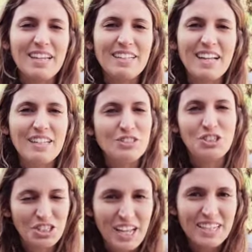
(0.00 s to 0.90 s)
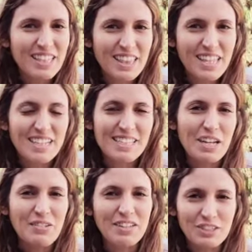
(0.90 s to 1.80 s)
understanding things that
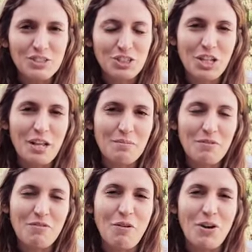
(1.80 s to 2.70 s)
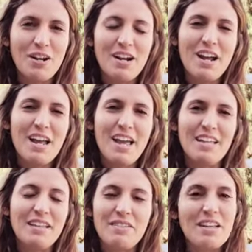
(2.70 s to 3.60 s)
you didn't understand before,
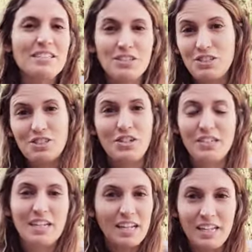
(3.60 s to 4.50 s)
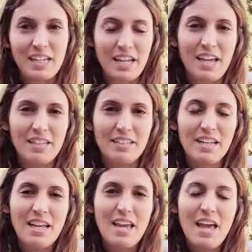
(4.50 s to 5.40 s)
and the things are just gonna click
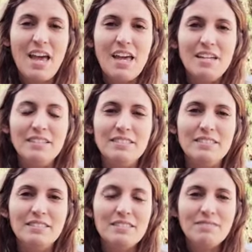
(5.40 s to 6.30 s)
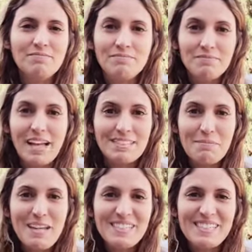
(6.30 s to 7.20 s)
in, and that's
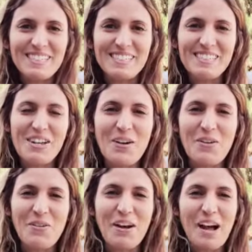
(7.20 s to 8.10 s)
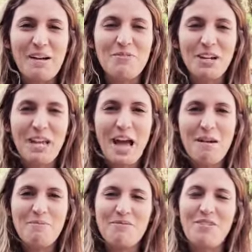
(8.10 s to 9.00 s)
amazing. So I'm really
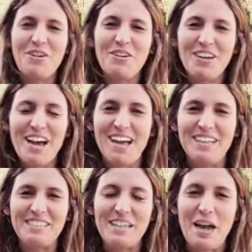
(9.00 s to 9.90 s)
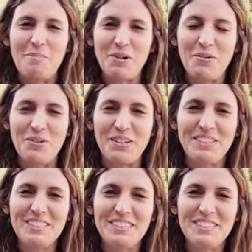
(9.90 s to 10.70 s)
happy for you guys, Capricorns.